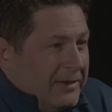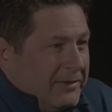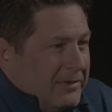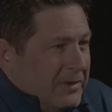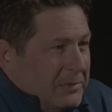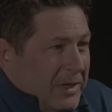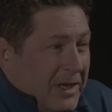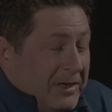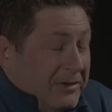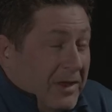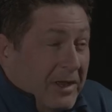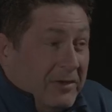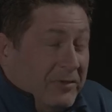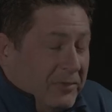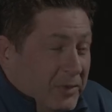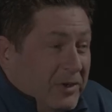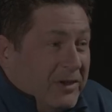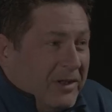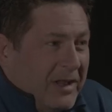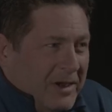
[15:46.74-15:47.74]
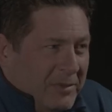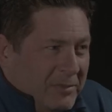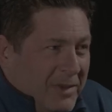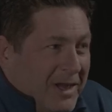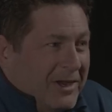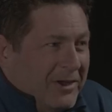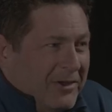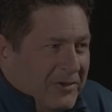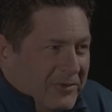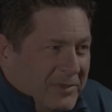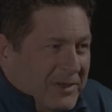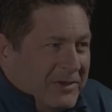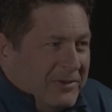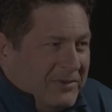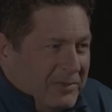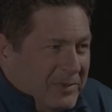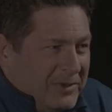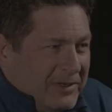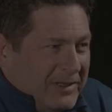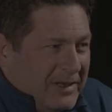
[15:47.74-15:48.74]
I guess. I, mean, I, I, just put a lot of miles, man.
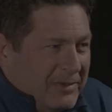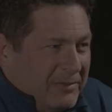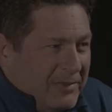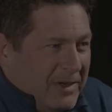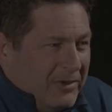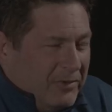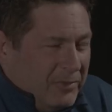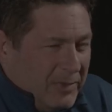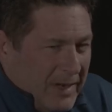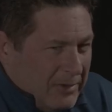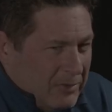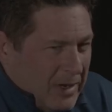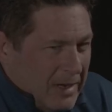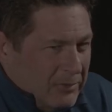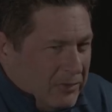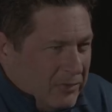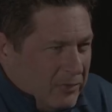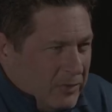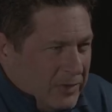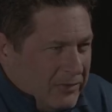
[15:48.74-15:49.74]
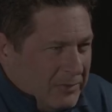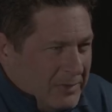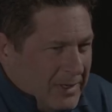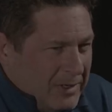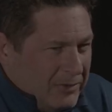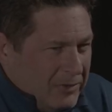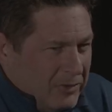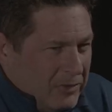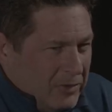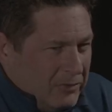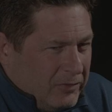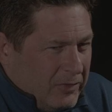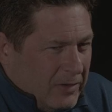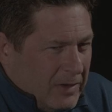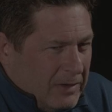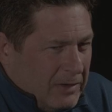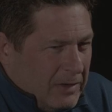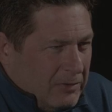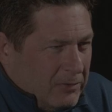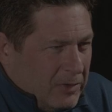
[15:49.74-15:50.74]
I just put a lot of miles, but I, I would switch them out, you know.
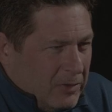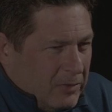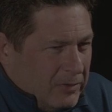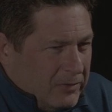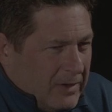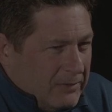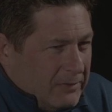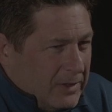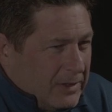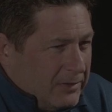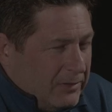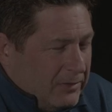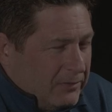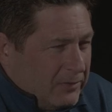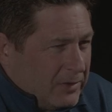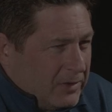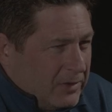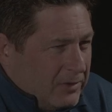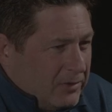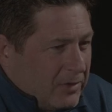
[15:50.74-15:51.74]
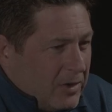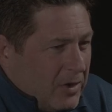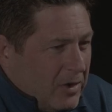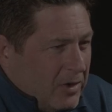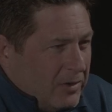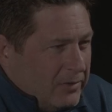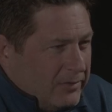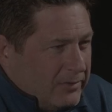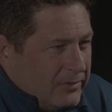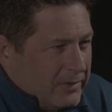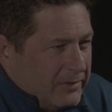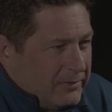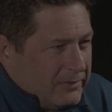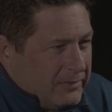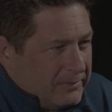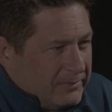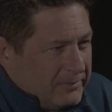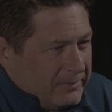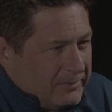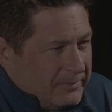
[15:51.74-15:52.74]
So I, would always have like a different color car and
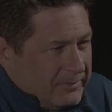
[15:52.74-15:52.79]
stuff.